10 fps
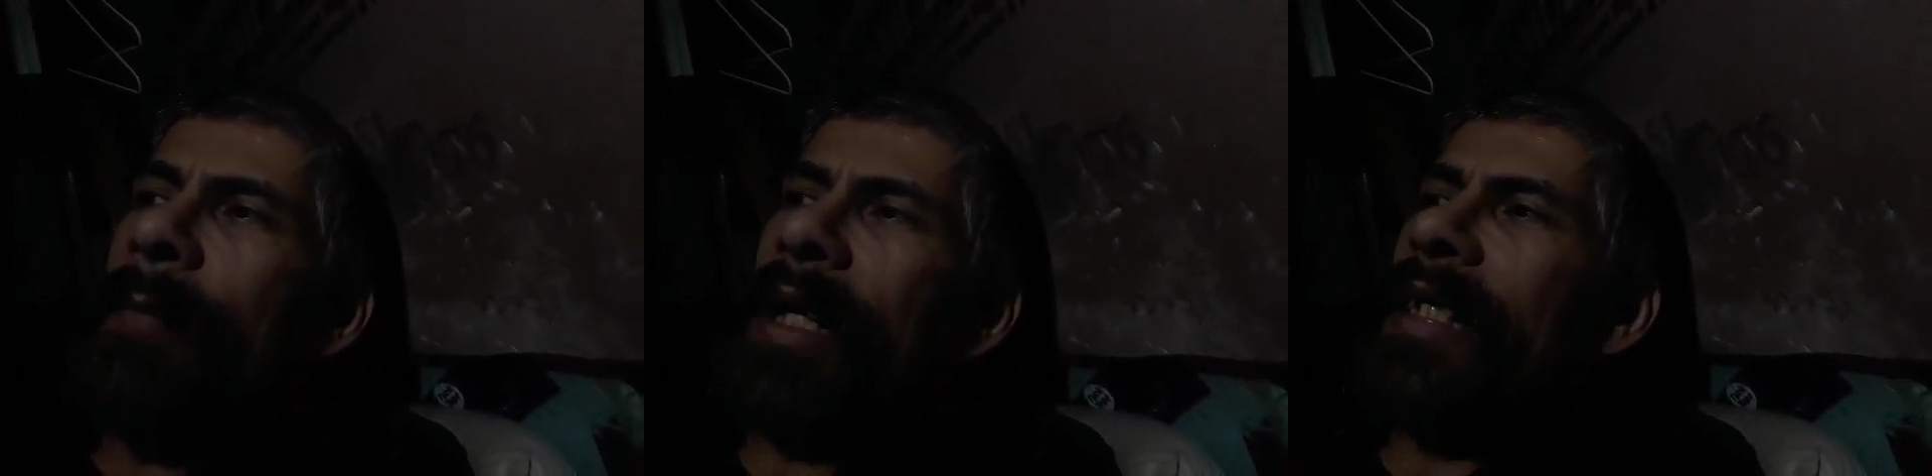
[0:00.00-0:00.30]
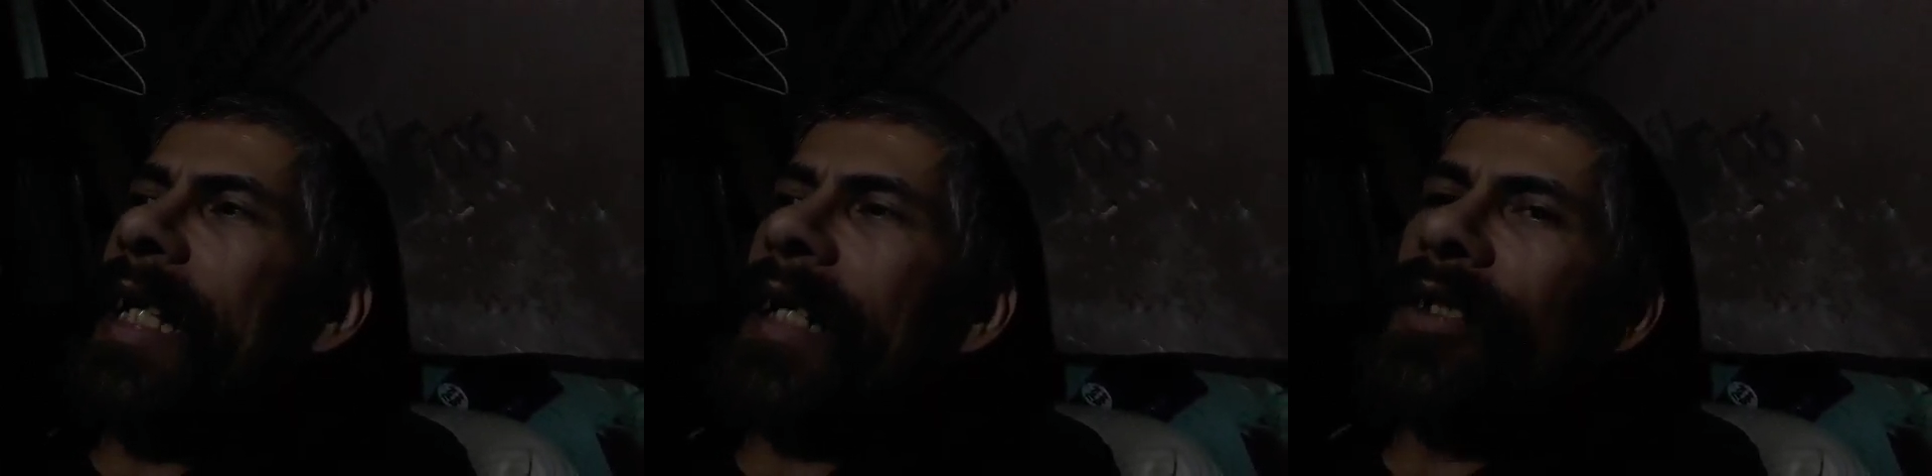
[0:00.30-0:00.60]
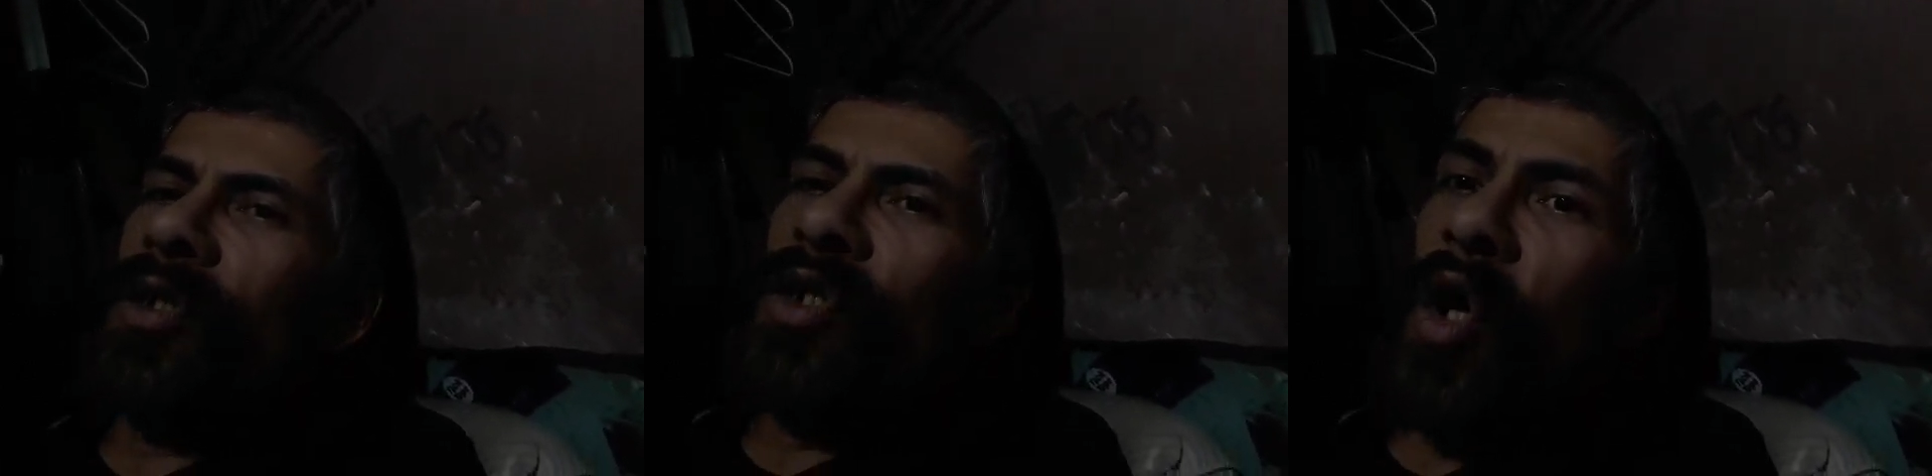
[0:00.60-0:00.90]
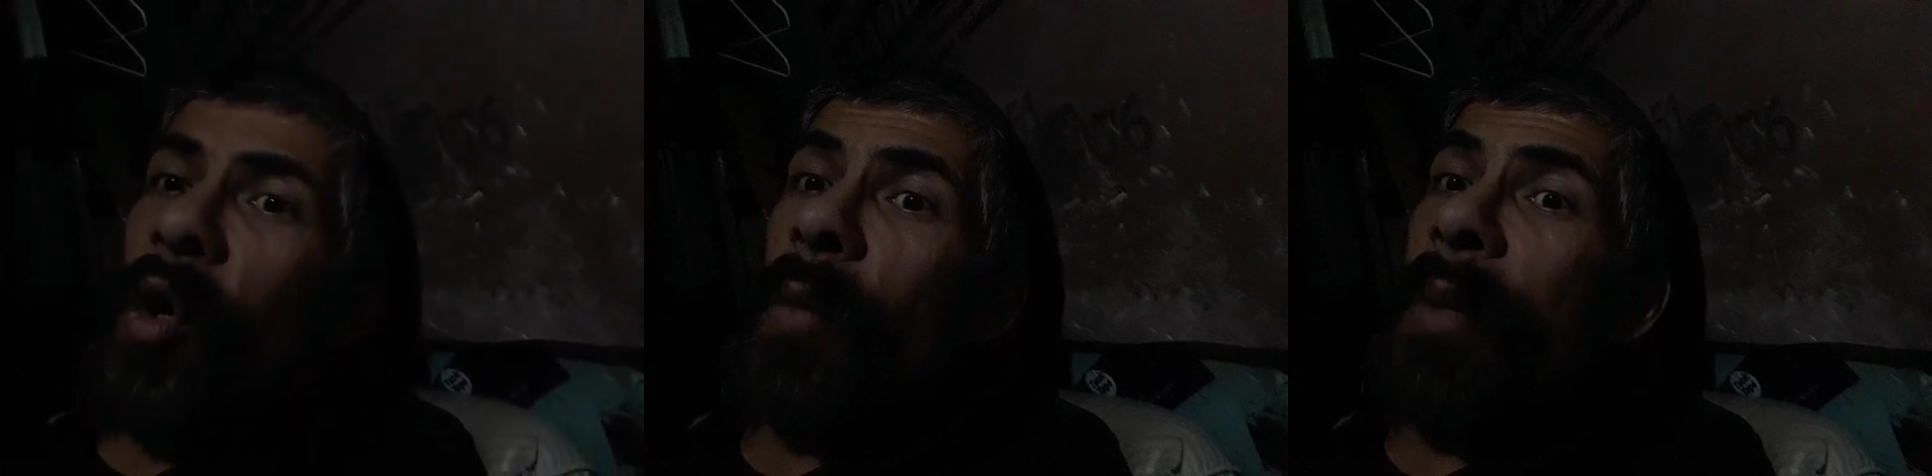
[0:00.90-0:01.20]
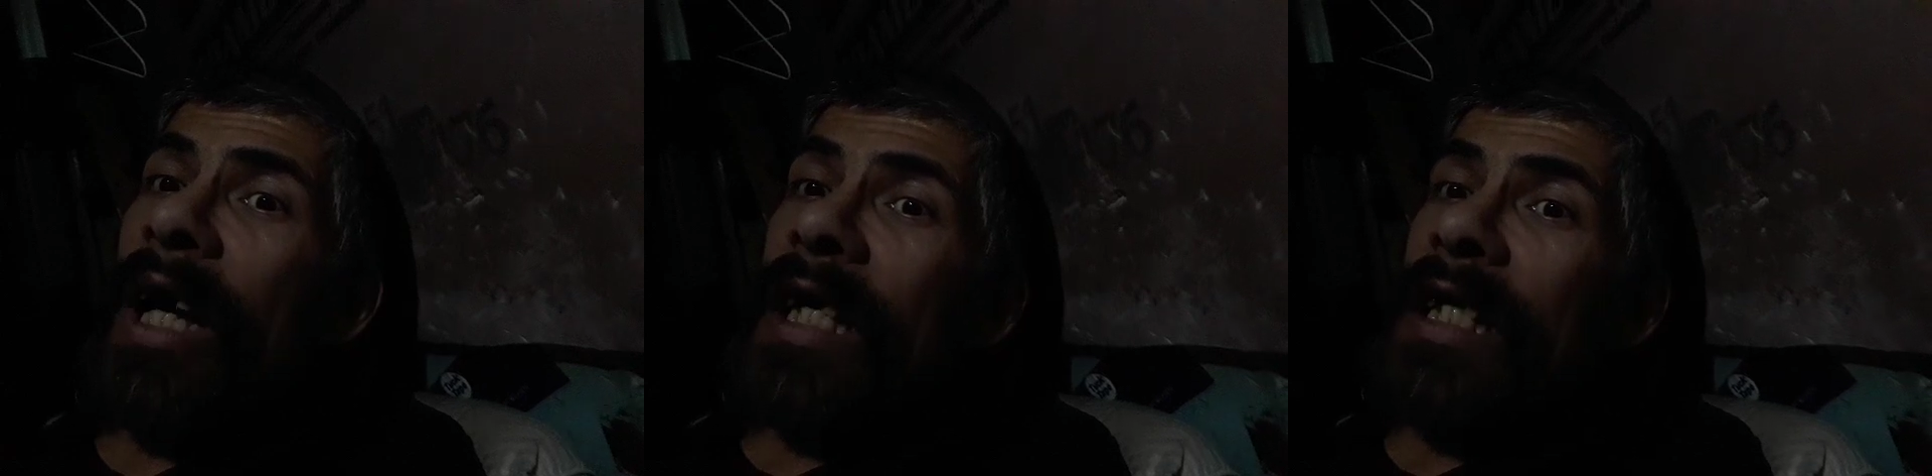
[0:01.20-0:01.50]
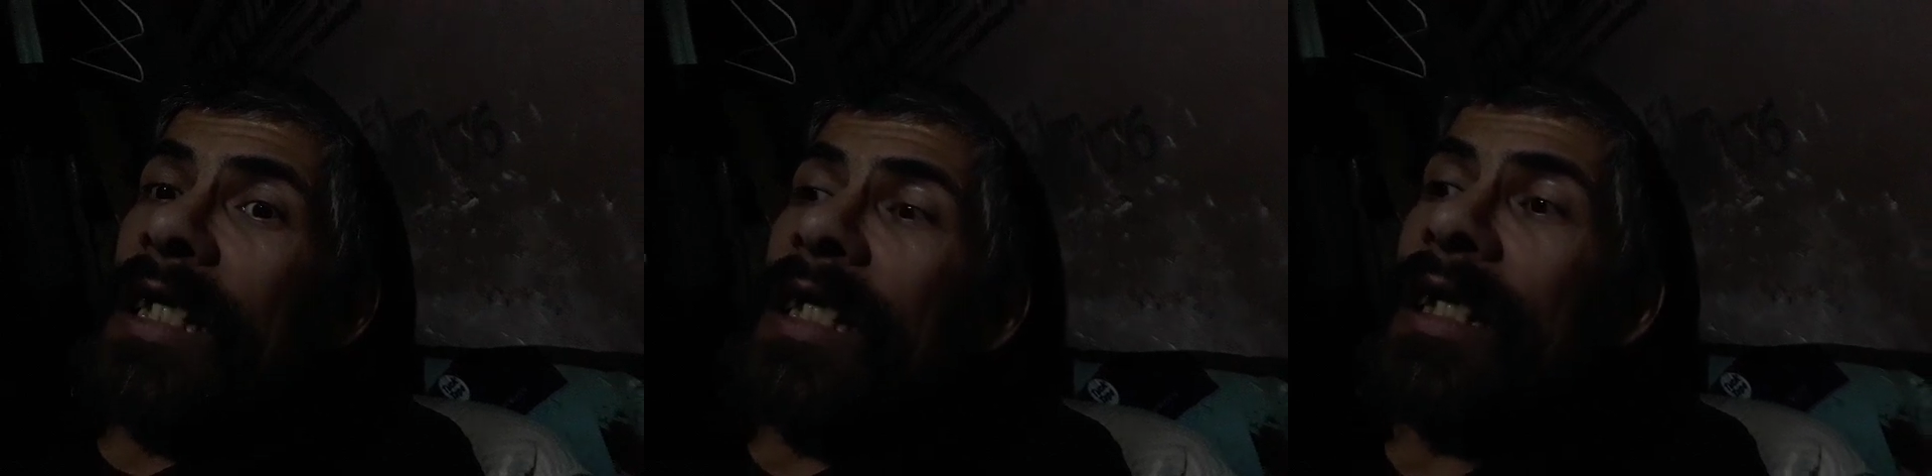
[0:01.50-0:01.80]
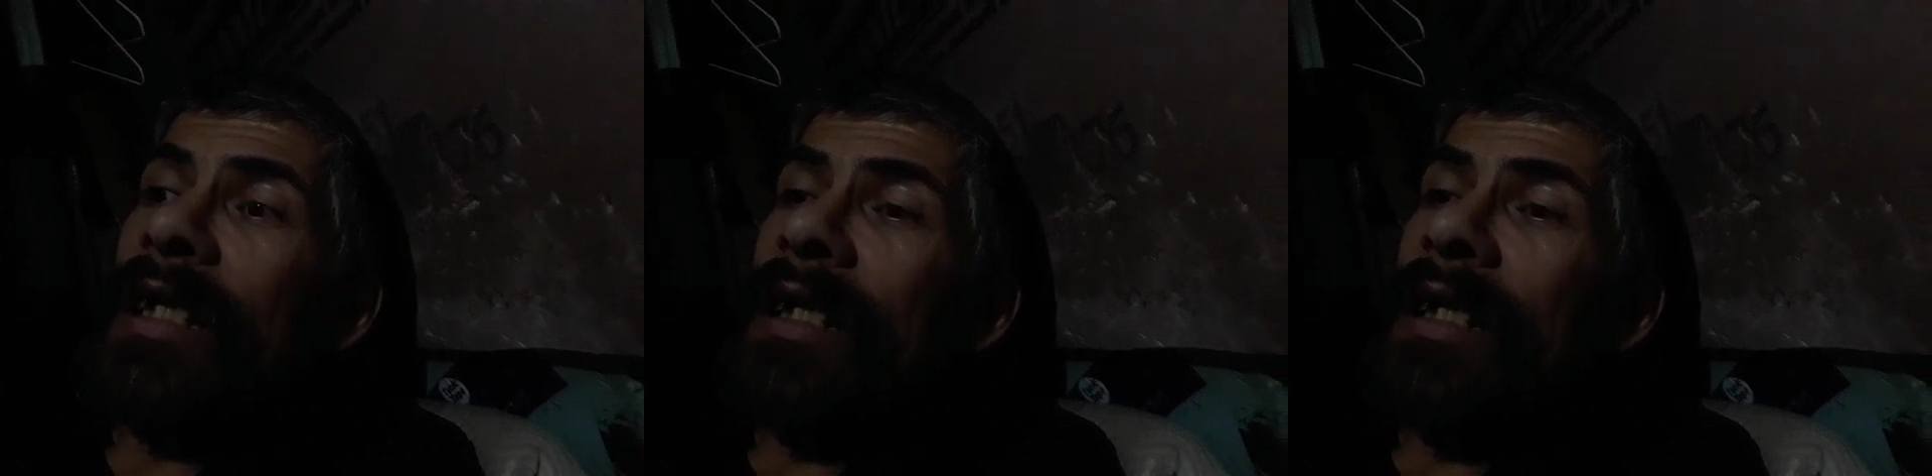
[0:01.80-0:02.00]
but yet nobody